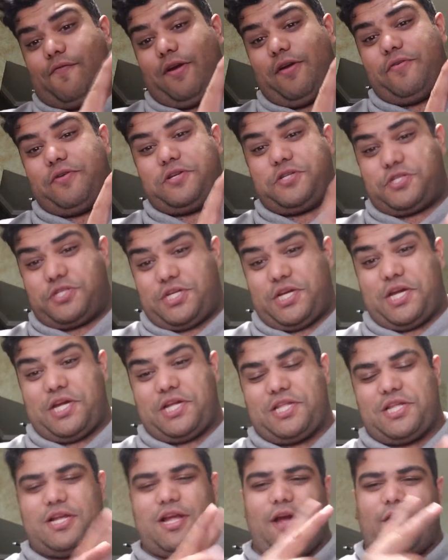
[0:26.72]
favorite, just
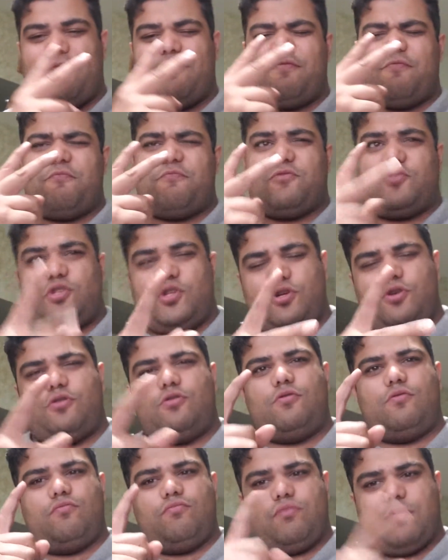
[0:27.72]
say they have
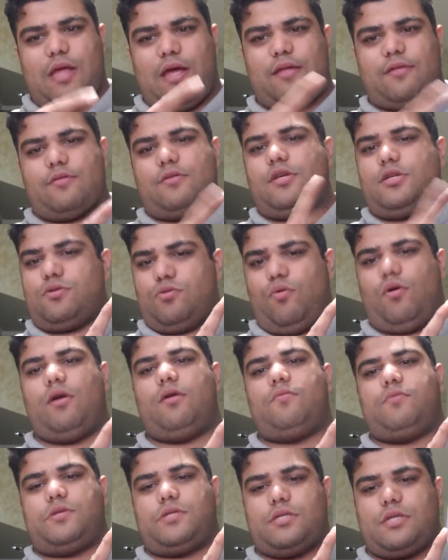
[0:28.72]
two, this
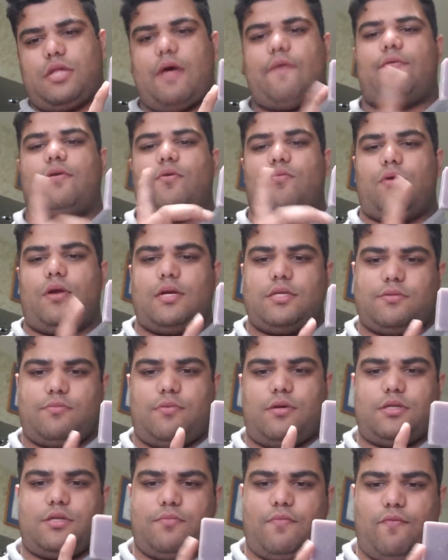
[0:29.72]
one, which is lavender one, i I
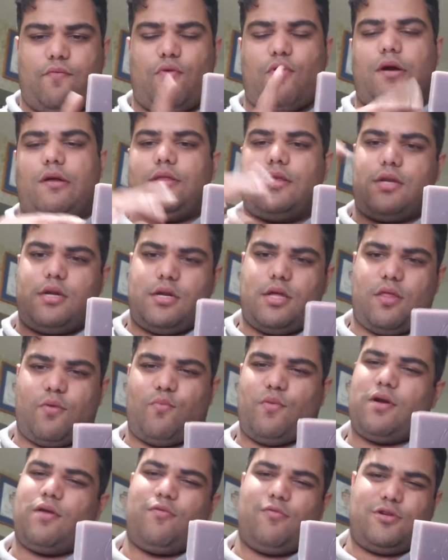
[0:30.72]
mentioned before, and then another
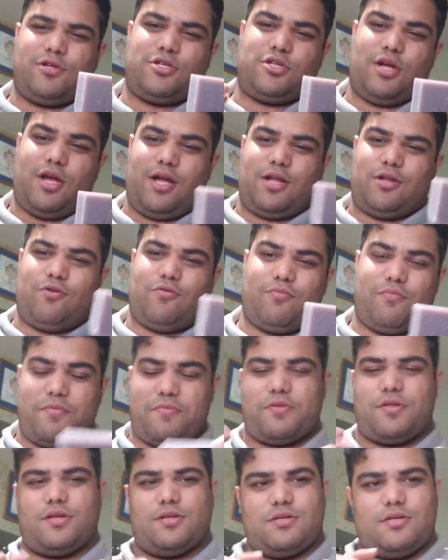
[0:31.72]
one, which I don't
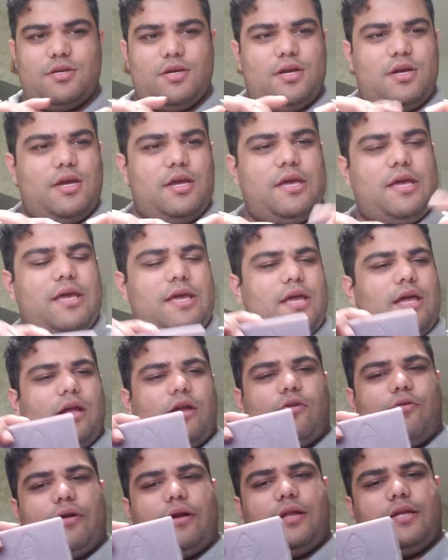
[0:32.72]
remember the
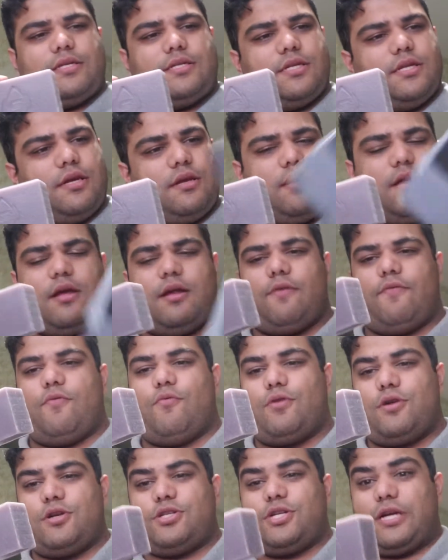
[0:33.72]
ingredients in it. And if
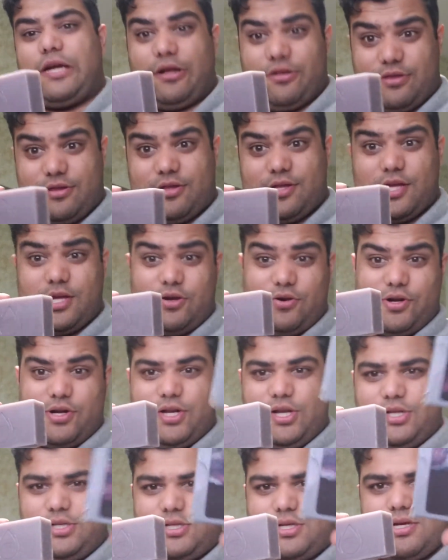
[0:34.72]
you want to check out the
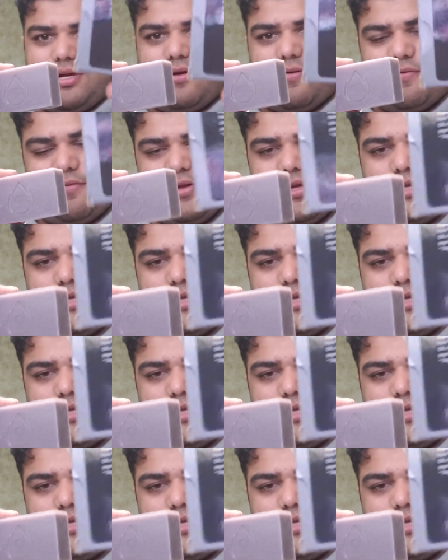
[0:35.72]
ingredients for